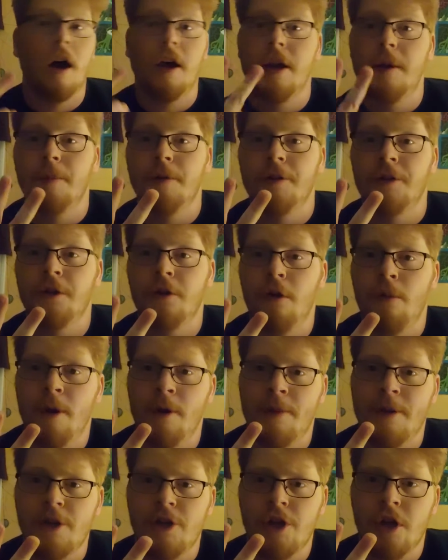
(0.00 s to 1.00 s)
Number two, I'm going
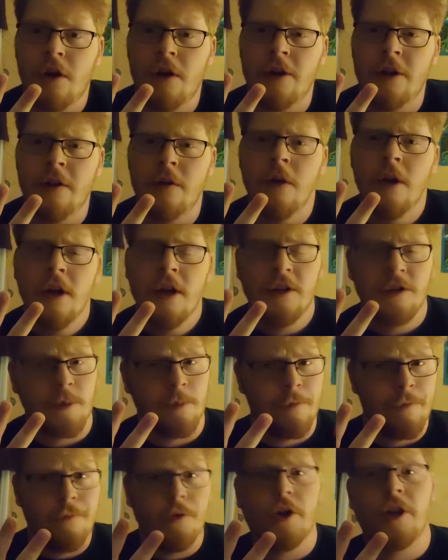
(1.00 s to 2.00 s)
to be showing you
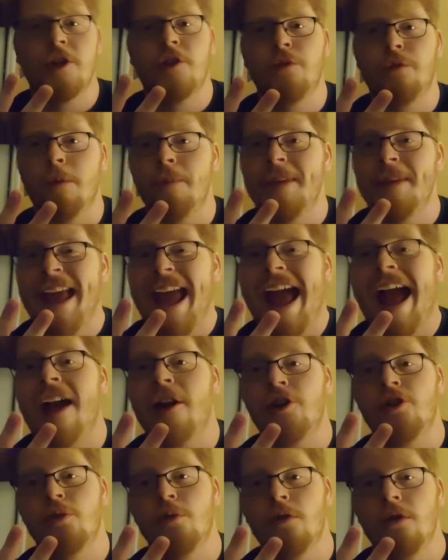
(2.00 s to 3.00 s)
some footage from the
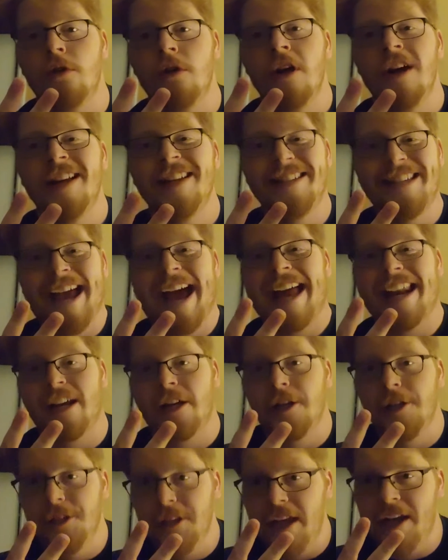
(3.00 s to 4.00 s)
actual data
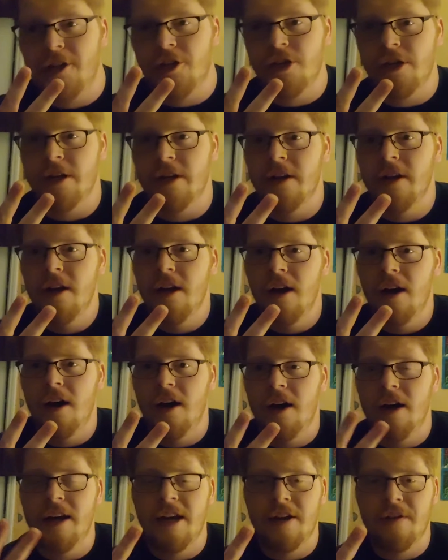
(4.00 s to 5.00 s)
collection
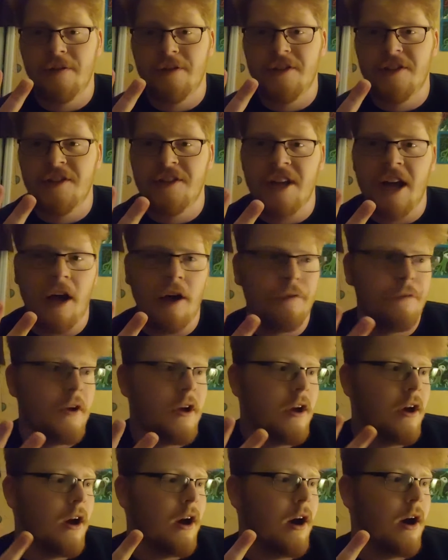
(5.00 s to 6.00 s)
in and of itself,
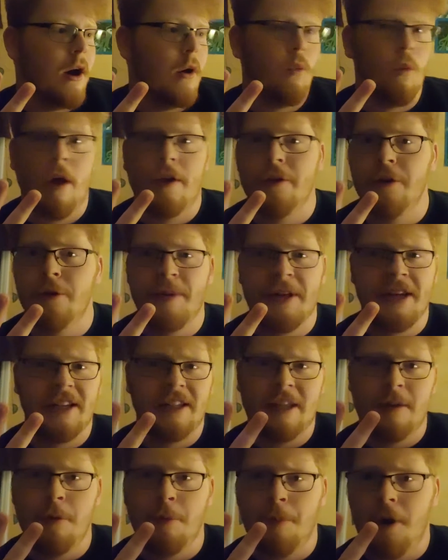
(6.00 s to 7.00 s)
whether it be
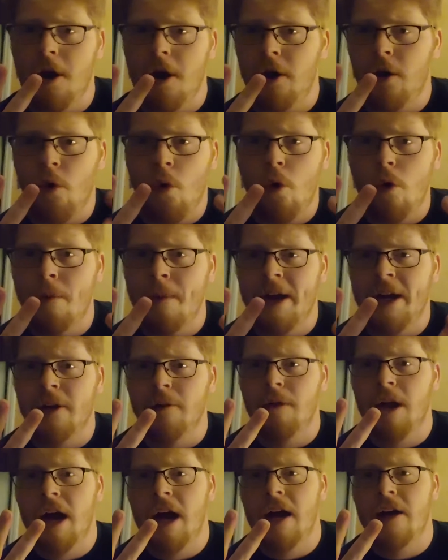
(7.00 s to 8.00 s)
in Lehman Park or my
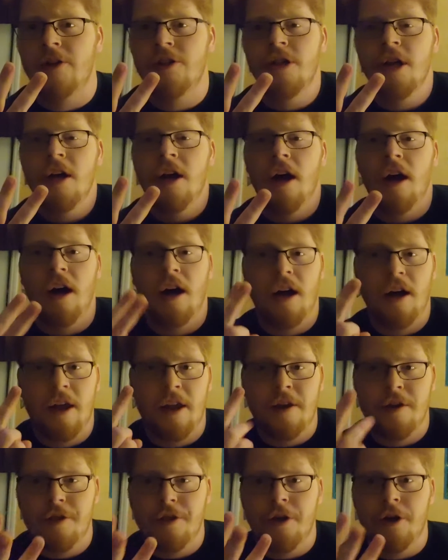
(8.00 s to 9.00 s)
garage.
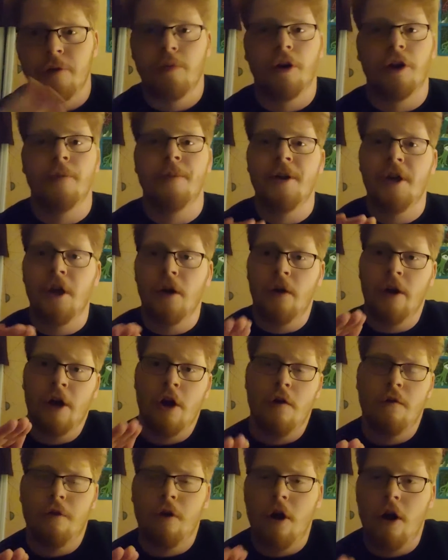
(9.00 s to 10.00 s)
And third, we're going to be going
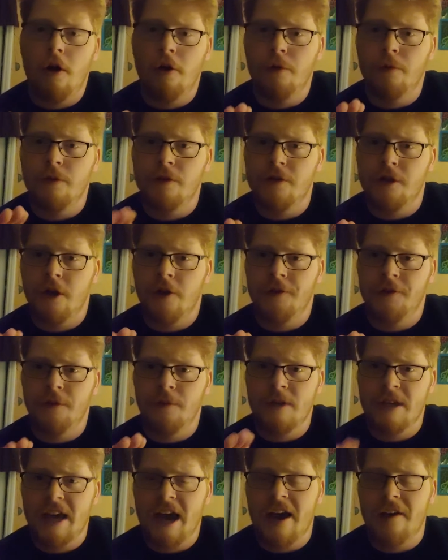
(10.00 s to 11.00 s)
over all the results that
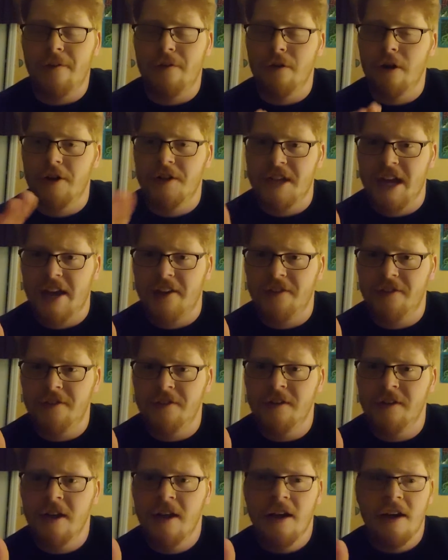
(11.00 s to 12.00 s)
we got for our
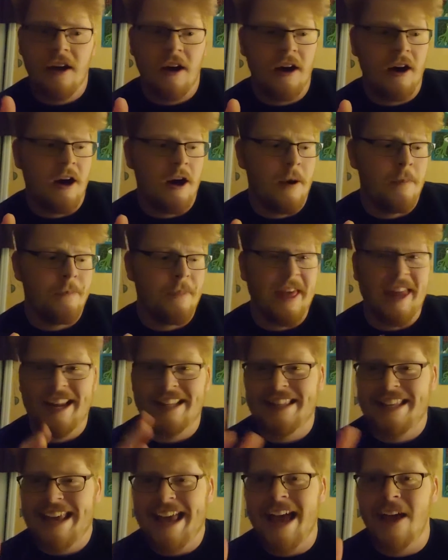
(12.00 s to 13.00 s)
tests. And
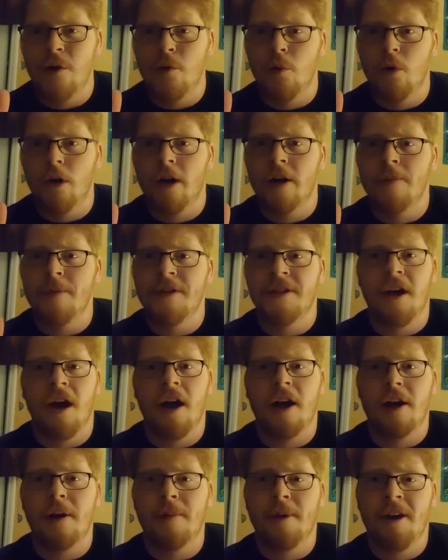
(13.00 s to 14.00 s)
at the end, we're going to be
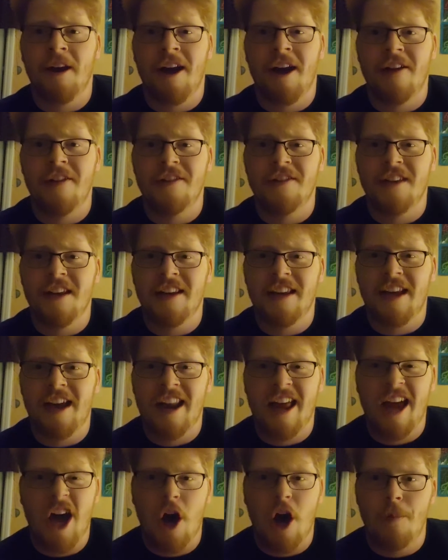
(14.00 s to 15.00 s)
talking about how this can
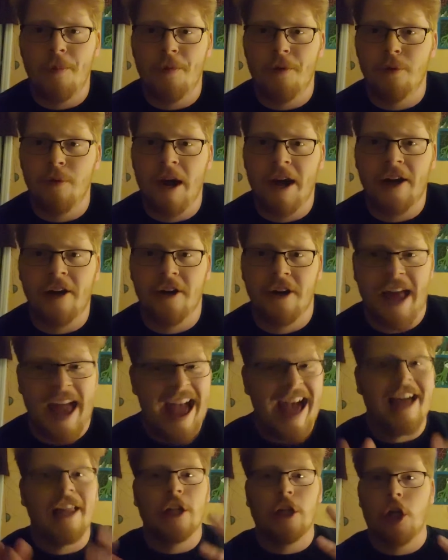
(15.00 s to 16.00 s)
kind of help the record
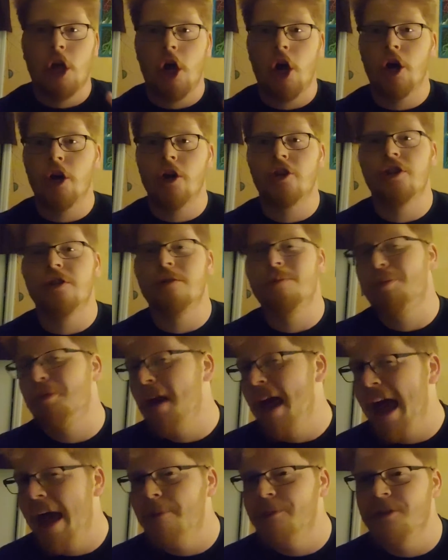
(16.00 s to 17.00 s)
at large and
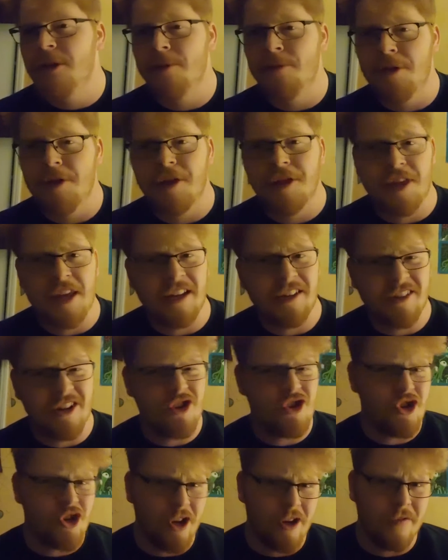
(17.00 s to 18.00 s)
perhaps some of the things I
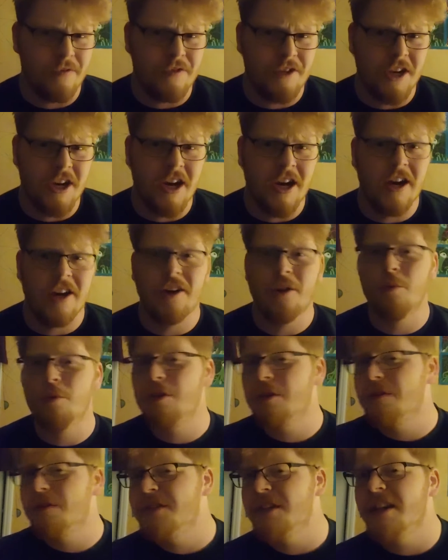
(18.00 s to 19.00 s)
should have done or
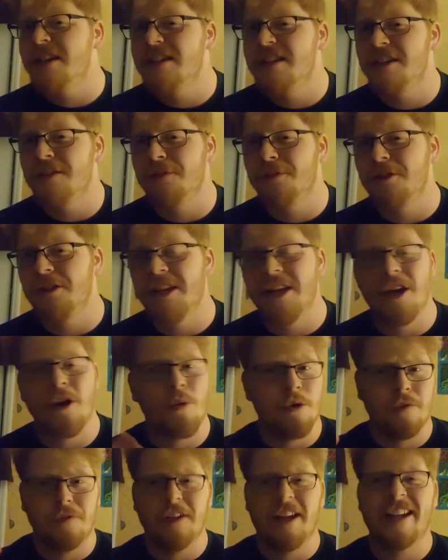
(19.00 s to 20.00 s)
would have done differently or
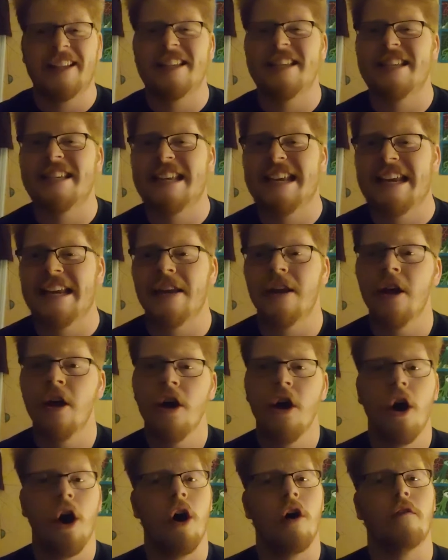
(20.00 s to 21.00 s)
would have liked to seen
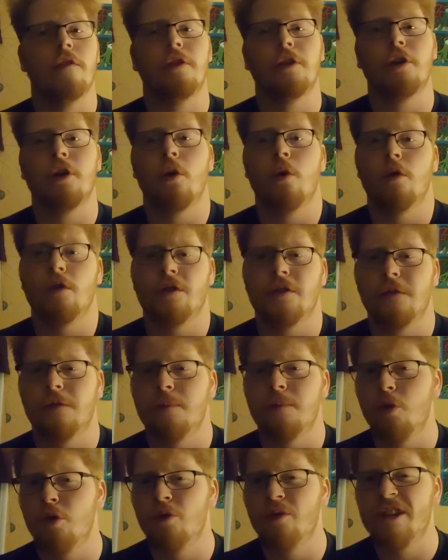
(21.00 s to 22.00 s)
over the course of
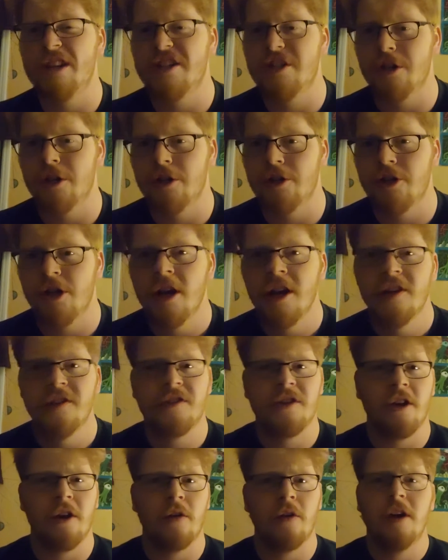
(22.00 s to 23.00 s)
more research.
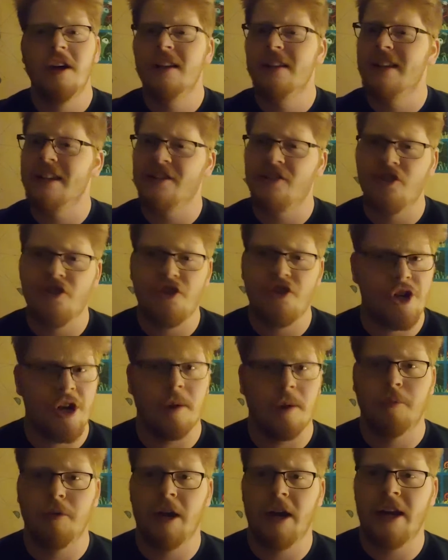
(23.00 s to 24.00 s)
So let's
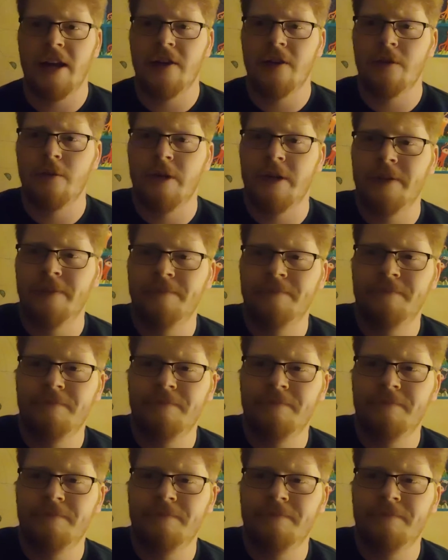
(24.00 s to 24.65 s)
jump right into it.